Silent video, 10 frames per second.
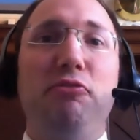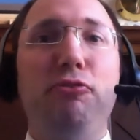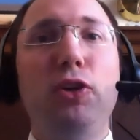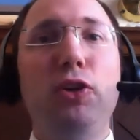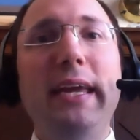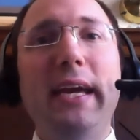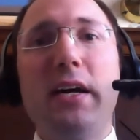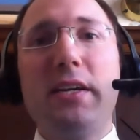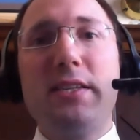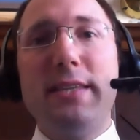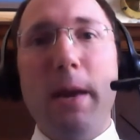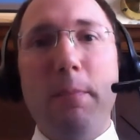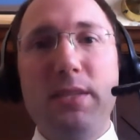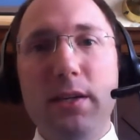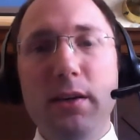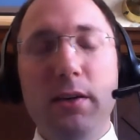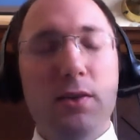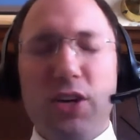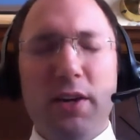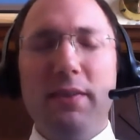fully accepted
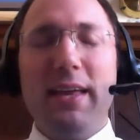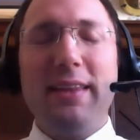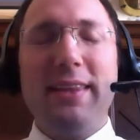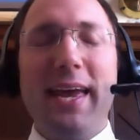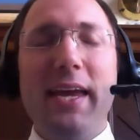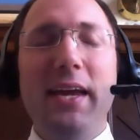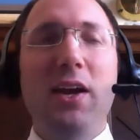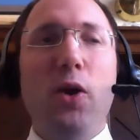sorry that they